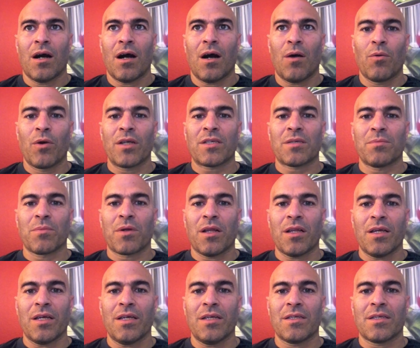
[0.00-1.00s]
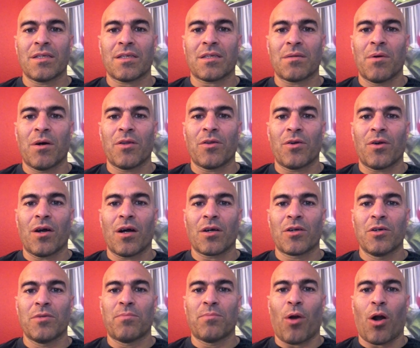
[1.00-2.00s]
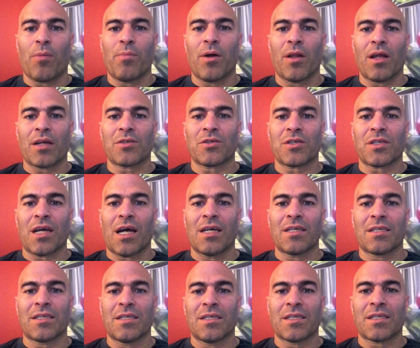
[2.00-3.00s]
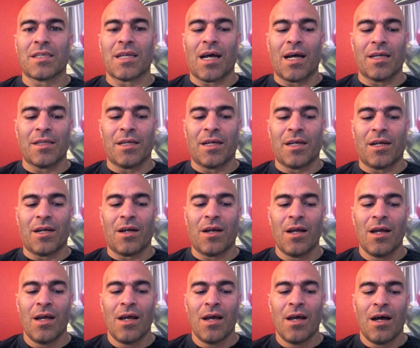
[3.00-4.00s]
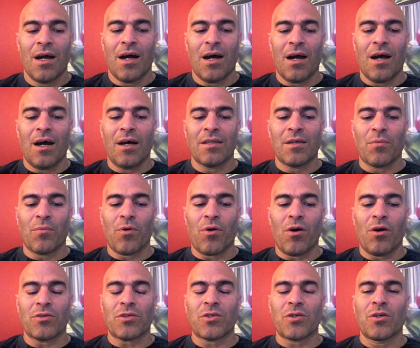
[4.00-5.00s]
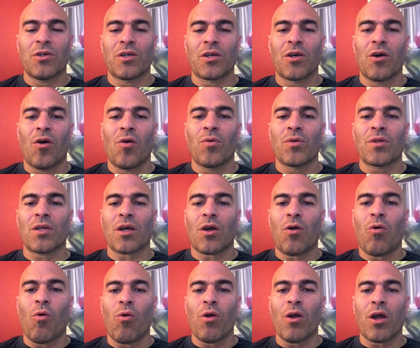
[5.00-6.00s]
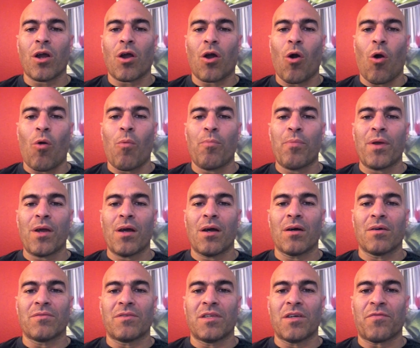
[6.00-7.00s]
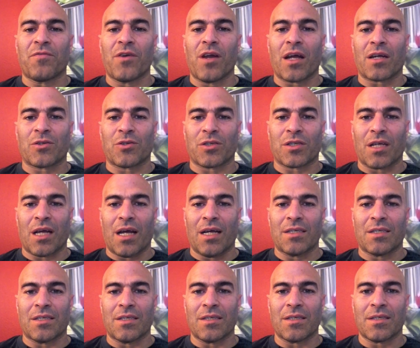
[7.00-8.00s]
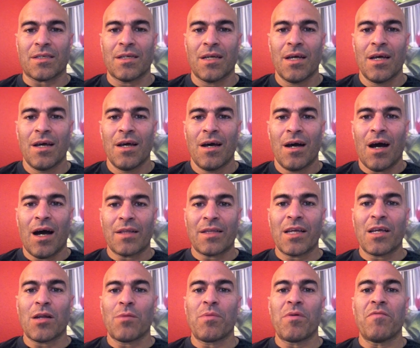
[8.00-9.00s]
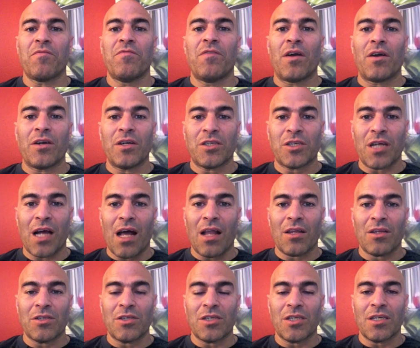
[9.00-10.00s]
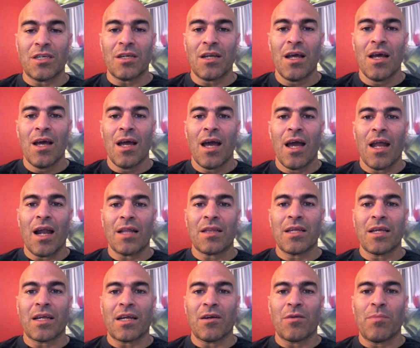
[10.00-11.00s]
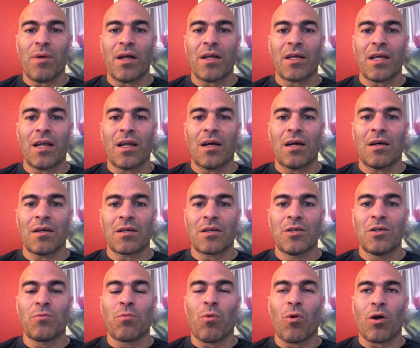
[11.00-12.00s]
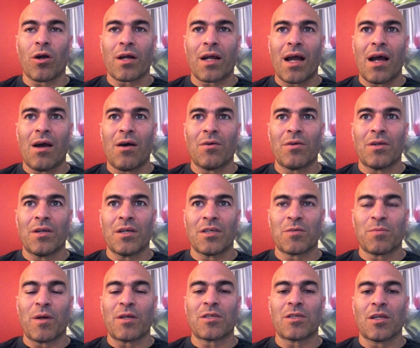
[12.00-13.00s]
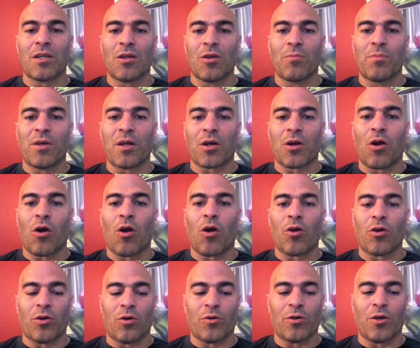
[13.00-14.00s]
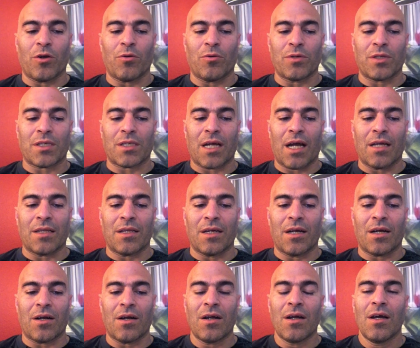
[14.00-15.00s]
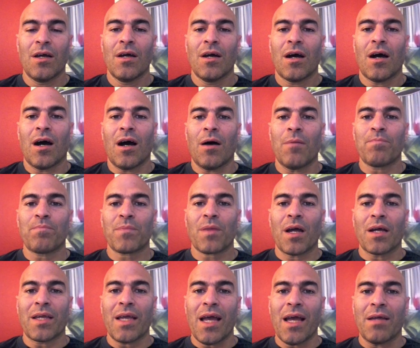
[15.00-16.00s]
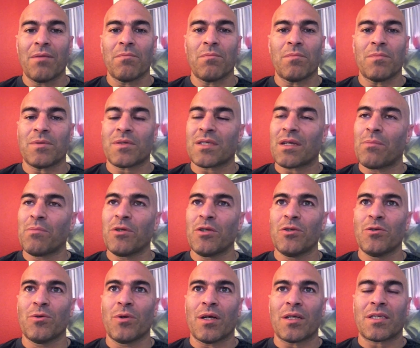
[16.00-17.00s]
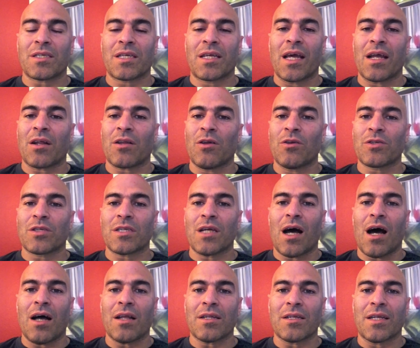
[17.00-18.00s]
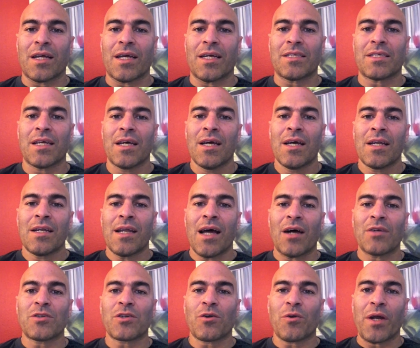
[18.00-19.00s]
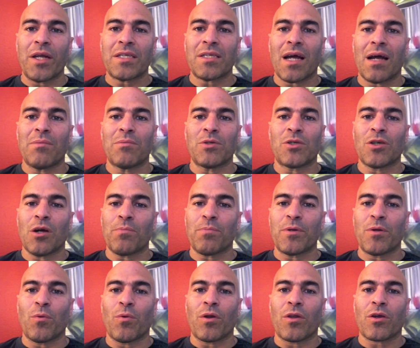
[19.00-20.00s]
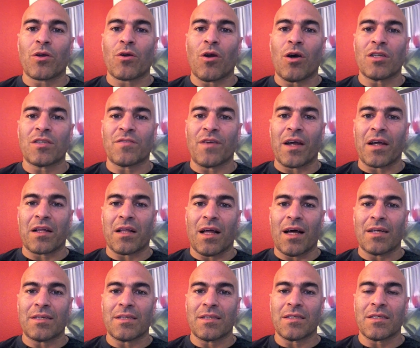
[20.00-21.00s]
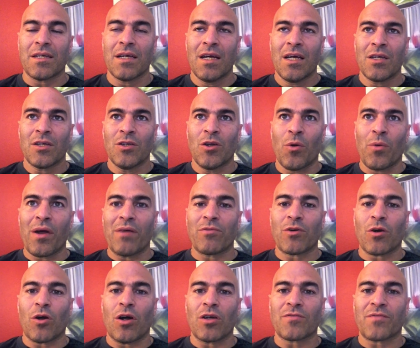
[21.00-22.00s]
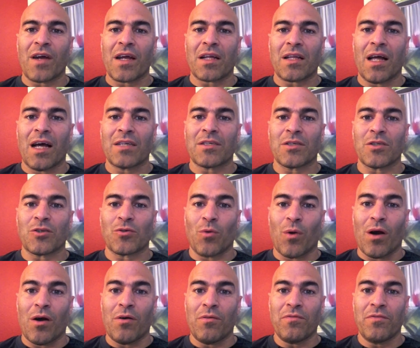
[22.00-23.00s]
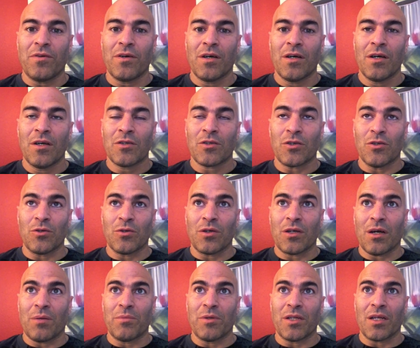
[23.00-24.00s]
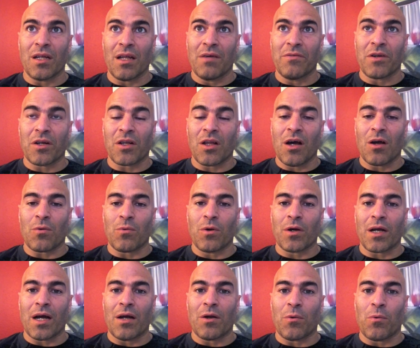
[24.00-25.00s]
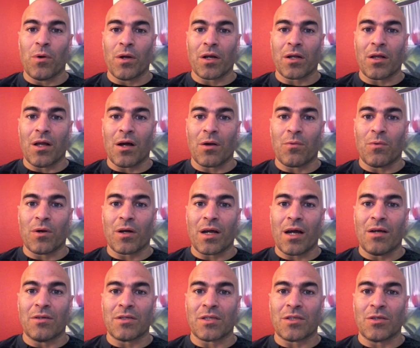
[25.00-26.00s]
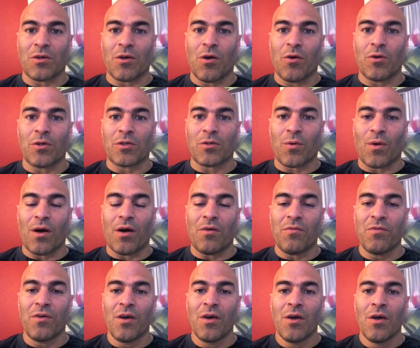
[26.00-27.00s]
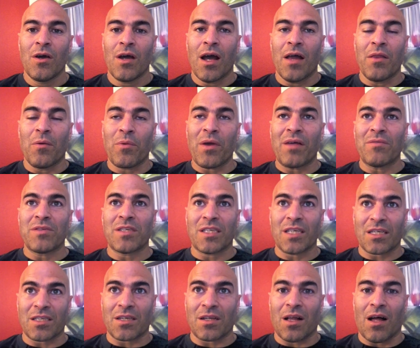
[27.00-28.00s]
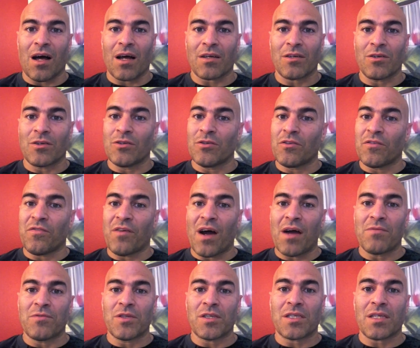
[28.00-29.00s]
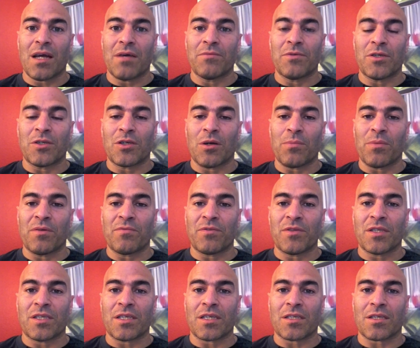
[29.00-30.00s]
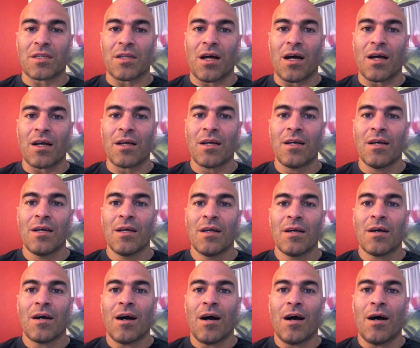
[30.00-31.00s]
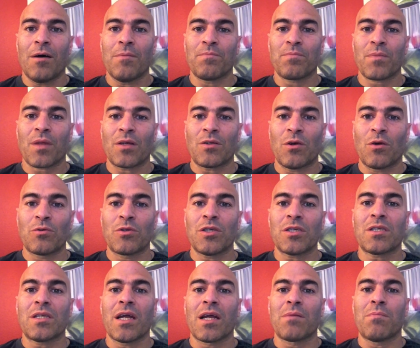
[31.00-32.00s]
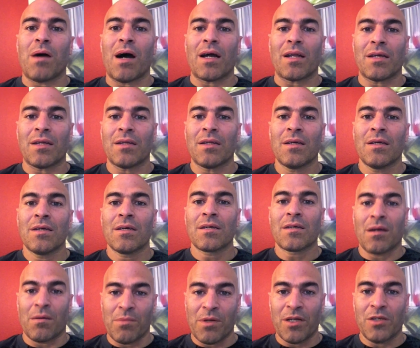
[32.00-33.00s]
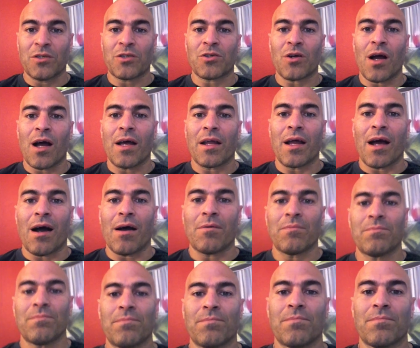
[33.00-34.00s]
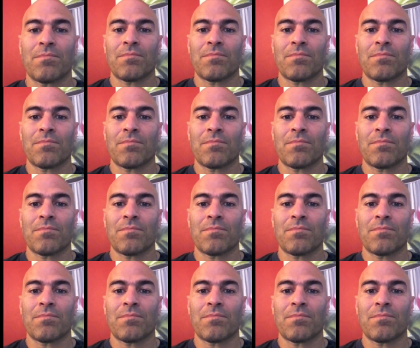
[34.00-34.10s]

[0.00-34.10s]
We'll get some cleans and some other good barbell exercises inside there. And then we're also going to go with a cornucopia of different exercises. I think it'll be very challenging, and I think everybody get a good workout and especially a little bit of cardio, you know, inside there. Again, some of you, as getting close to the holidays, now's a great time to jump into one of the CrossFit classes. You know, we have a CrossFit class at 12, so you can come to the 11 o'clock workout or 1 o'clock workout and still go to 12. And then we have the 6 o'clock. You can do the 5 or the 7 and jump in for the 6 o'clock. Don't just think about it. Come in and try it out.